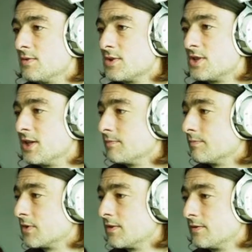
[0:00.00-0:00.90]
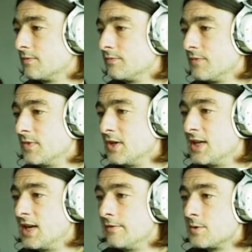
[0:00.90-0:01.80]
do you think? You can
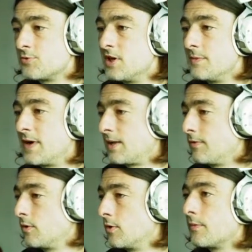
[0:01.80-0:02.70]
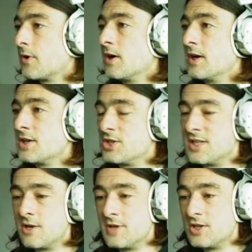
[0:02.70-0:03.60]
have him as really bad if you want, but unless you
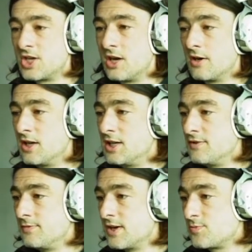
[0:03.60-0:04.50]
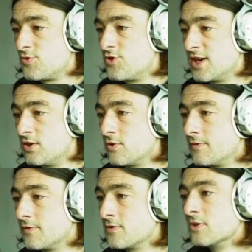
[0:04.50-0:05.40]
tell me in chat, I'm going to leave him there as pretty
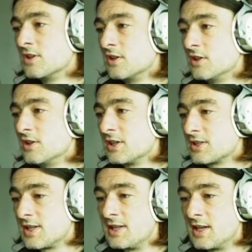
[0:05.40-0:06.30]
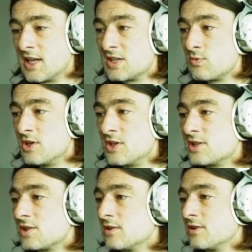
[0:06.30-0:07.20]
awful, because I think he gets
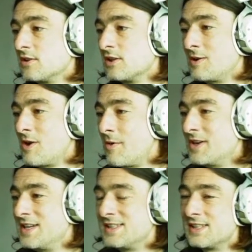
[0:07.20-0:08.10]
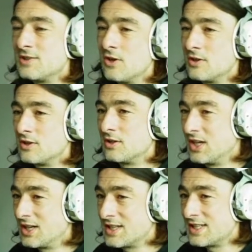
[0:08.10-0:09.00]
worse. I mean, at least it's not,
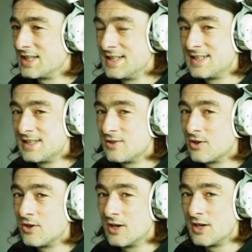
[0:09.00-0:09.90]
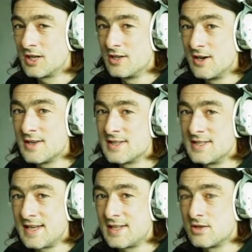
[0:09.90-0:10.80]
like I said, at least it's not got like a Nazi
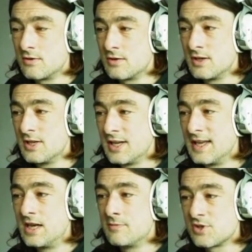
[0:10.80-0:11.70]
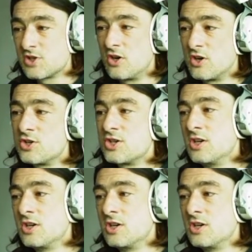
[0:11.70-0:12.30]
tattoo or a Hitler moustache,